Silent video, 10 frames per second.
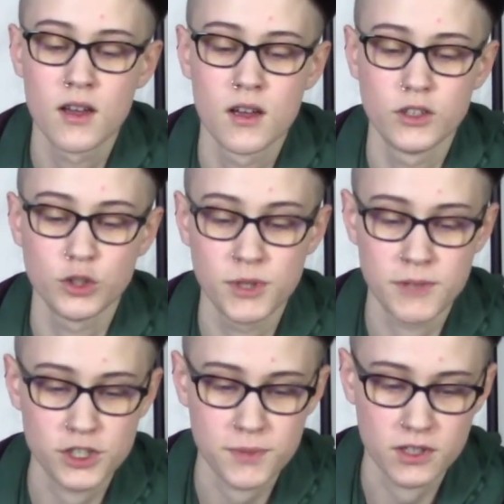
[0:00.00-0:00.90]
you'll be
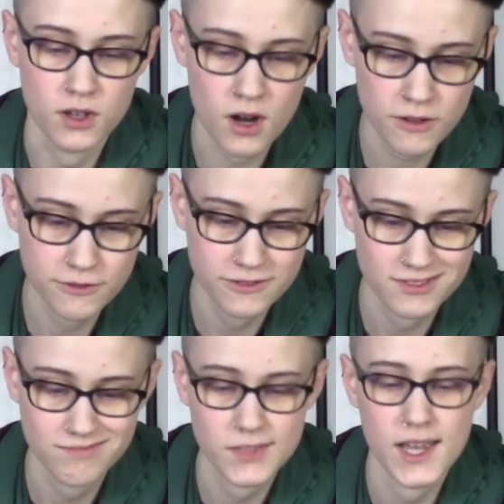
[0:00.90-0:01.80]
much better off.
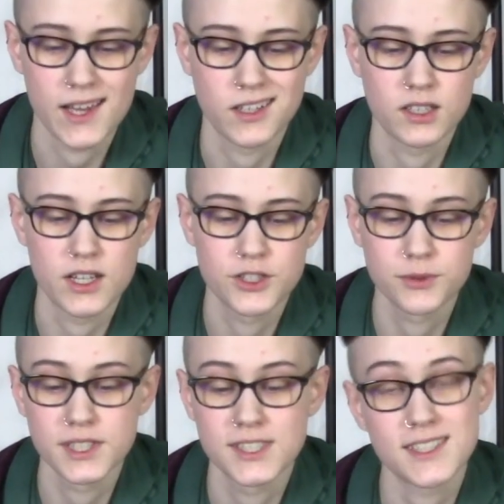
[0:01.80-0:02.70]
And it's
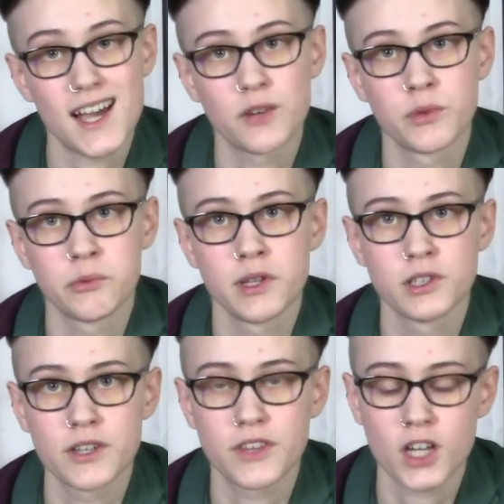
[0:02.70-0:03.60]
really sad when we
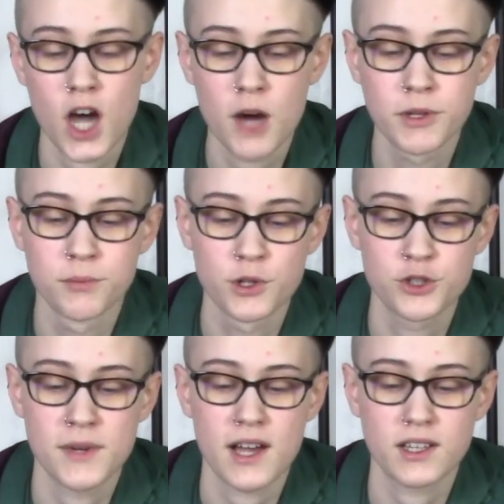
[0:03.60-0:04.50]
look at the common
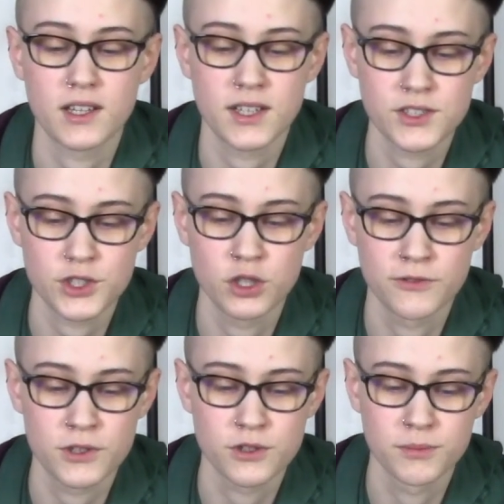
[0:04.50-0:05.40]
pushback against
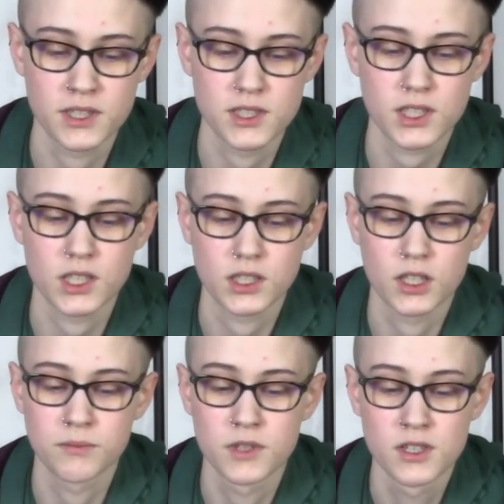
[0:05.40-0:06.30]
universal basic income,